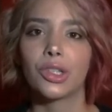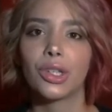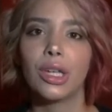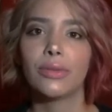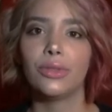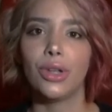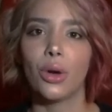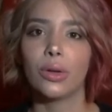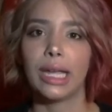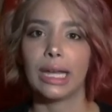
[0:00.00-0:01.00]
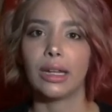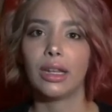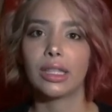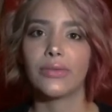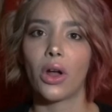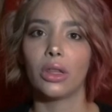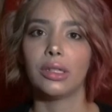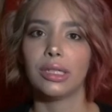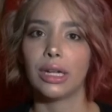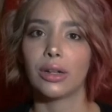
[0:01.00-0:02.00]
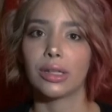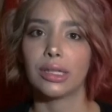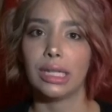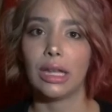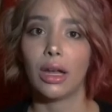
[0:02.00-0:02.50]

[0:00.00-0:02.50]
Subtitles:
if no candidates volunteer to seek